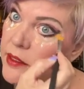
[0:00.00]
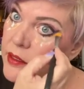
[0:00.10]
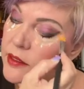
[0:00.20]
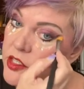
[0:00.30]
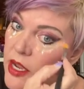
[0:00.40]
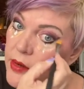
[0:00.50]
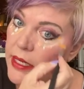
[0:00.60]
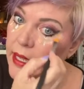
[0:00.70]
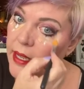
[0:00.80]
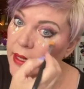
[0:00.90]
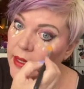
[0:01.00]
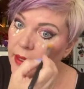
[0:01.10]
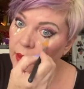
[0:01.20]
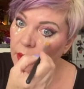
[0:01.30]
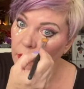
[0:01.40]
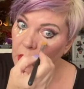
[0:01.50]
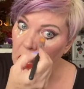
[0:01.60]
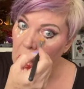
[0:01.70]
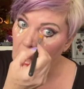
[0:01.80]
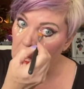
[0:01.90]
shouting at him
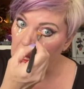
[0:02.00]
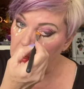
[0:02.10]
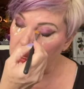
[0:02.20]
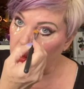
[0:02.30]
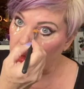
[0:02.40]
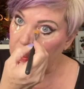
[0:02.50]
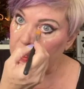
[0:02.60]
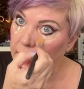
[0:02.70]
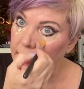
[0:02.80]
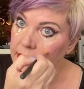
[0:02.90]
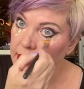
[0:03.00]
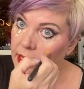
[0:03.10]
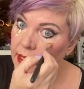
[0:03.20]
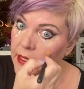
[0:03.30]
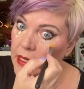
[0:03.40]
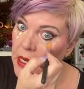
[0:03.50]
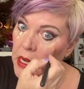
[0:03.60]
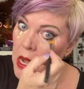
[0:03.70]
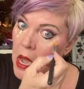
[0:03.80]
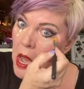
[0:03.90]
using words like
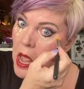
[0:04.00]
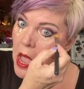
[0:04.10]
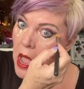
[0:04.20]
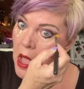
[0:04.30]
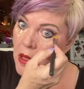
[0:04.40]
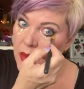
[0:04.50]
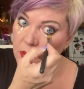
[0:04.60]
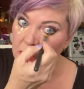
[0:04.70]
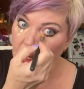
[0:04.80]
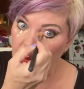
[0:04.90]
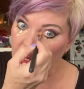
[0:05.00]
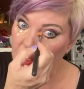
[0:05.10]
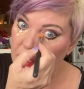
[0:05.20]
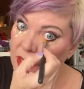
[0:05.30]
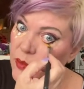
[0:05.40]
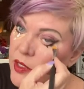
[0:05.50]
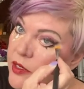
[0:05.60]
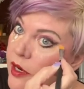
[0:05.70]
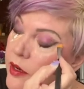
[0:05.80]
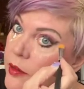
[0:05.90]
Satan. Um, some heard
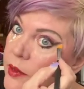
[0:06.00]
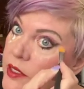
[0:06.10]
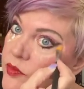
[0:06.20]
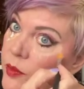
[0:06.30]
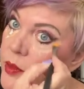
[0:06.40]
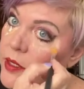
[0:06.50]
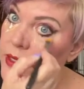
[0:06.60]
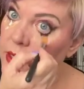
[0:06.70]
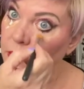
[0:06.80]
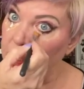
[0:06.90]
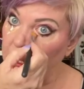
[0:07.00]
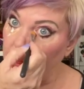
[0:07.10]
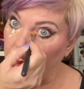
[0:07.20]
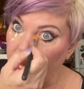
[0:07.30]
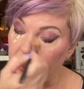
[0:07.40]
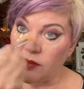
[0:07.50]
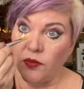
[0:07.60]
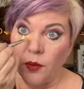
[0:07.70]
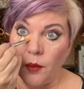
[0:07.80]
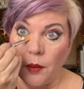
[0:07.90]
similar arguments from Cooksey within the past
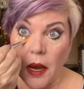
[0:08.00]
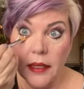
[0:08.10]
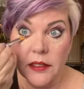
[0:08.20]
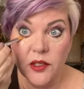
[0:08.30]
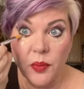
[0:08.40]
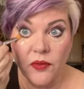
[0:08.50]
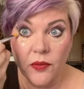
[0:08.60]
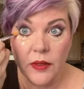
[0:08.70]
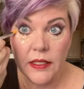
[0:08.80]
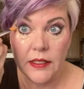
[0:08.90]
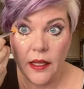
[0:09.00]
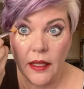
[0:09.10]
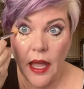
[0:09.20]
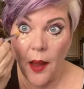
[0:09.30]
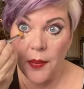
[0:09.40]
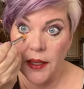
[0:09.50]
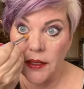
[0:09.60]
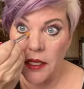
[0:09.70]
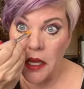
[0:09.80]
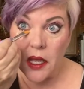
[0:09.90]
few months before this all
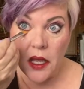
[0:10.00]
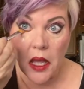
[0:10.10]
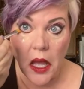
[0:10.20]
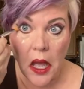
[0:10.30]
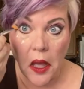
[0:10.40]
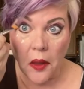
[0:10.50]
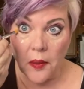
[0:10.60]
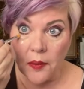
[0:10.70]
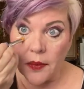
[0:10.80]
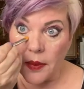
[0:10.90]
happened. Um,